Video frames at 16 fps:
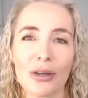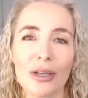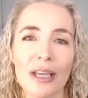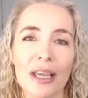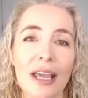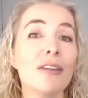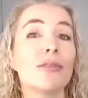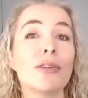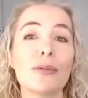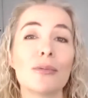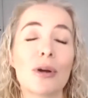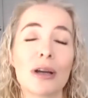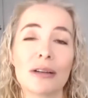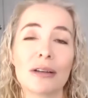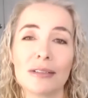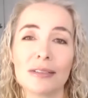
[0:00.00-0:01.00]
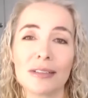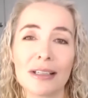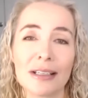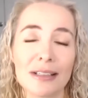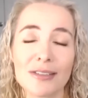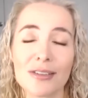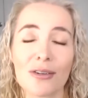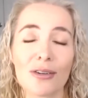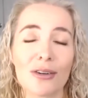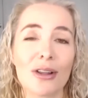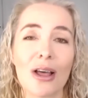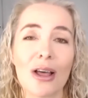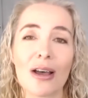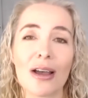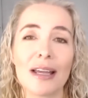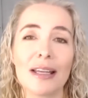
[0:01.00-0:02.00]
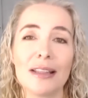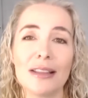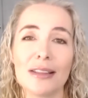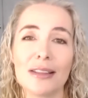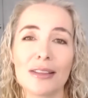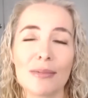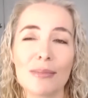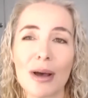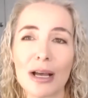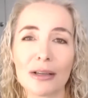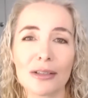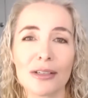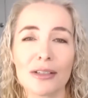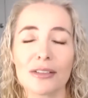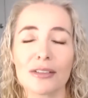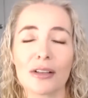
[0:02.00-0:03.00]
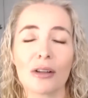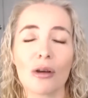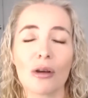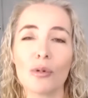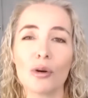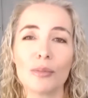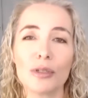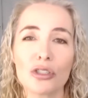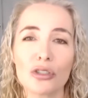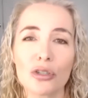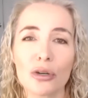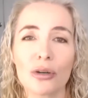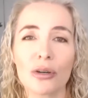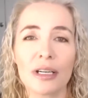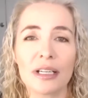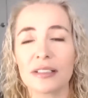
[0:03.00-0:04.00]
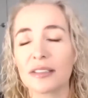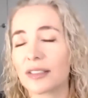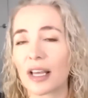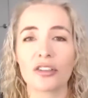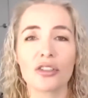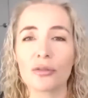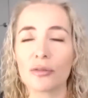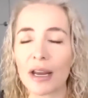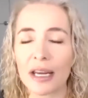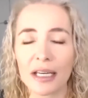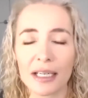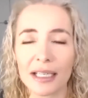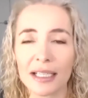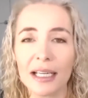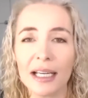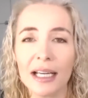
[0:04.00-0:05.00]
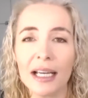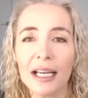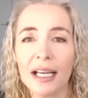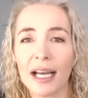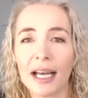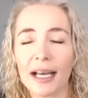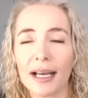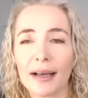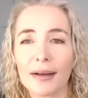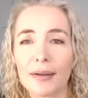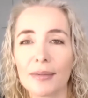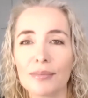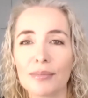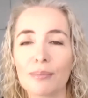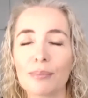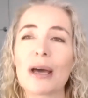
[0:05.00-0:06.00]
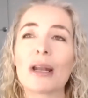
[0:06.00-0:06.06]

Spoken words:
everyone is online. The market is a lot more mature. It's saturated. But